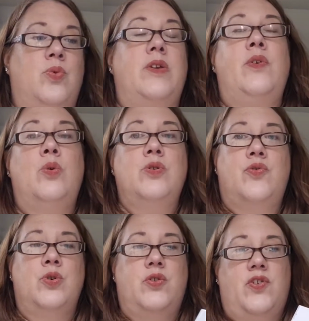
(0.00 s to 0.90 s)
well, if you order
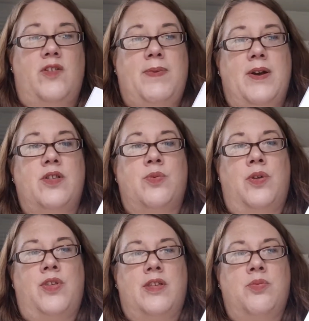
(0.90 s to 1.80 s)
£45
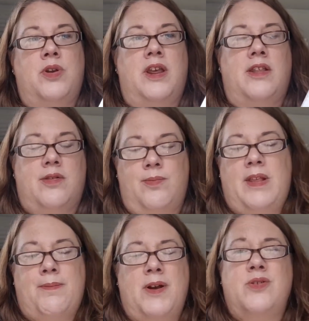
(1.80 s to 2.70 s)
worth, that's what it is. I mean,
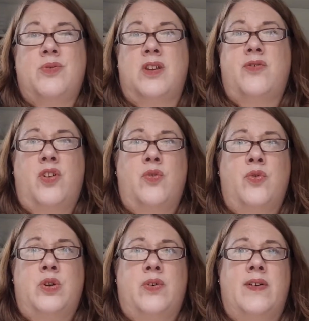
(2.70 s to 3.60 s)
that bundle's under
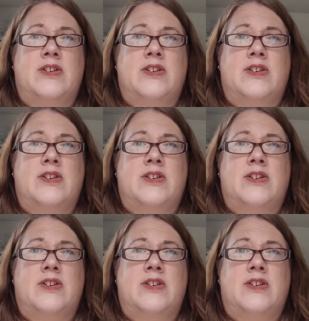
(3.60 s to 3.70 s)
45